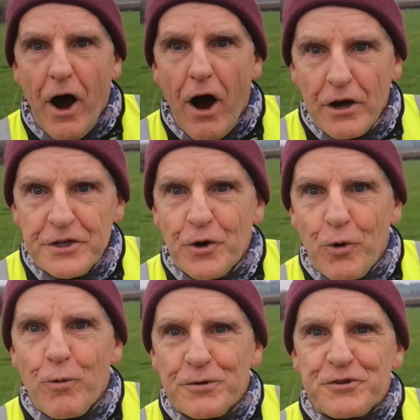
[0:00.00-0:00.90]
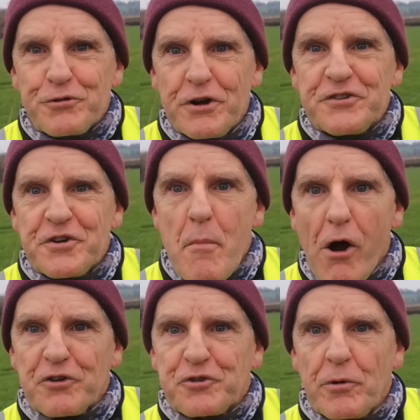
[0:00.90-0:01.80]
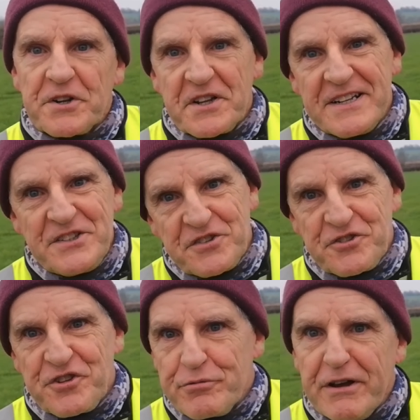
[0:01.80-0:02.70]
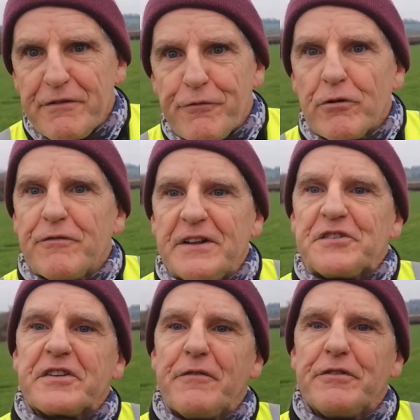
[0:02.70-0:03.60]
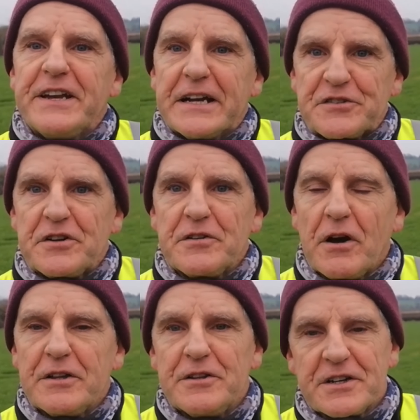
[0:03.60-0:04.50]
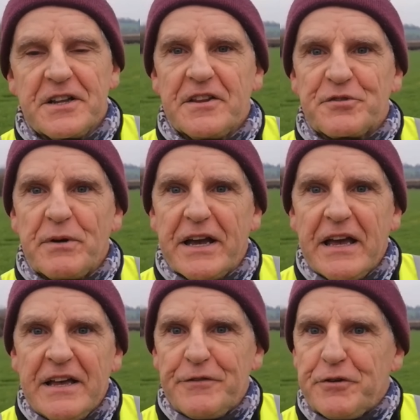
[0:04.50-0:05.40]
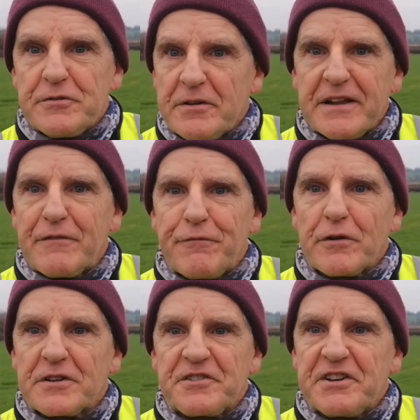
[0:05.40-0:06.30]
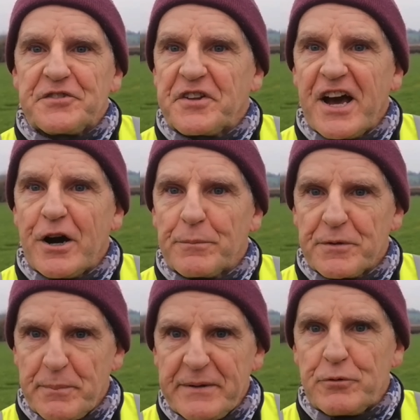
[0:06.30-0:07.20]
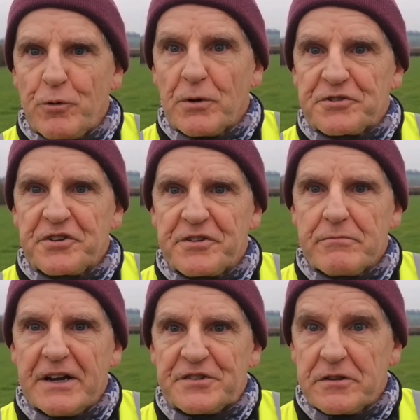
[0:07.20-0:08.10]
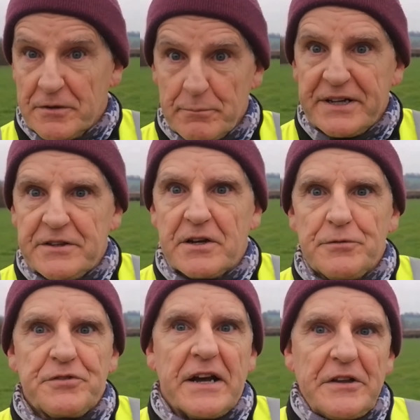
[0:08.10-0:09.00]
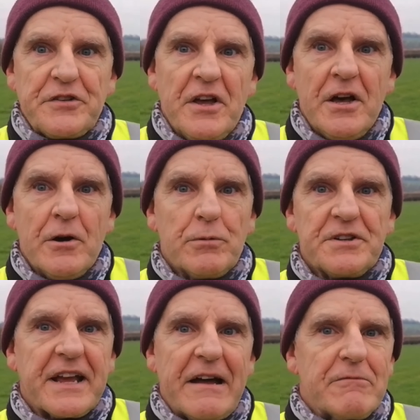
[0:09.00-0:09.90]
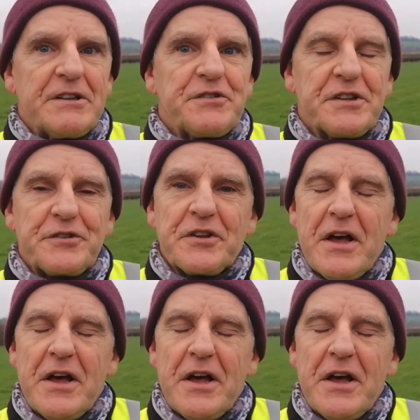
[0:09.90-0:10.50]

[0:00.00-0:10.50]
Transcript: I always try to marshal on at least 3 or 4 events every year, because I look at it this way: if you don't have volunteers to help, the people who wanted to race, like me in those days, wouldn't get races.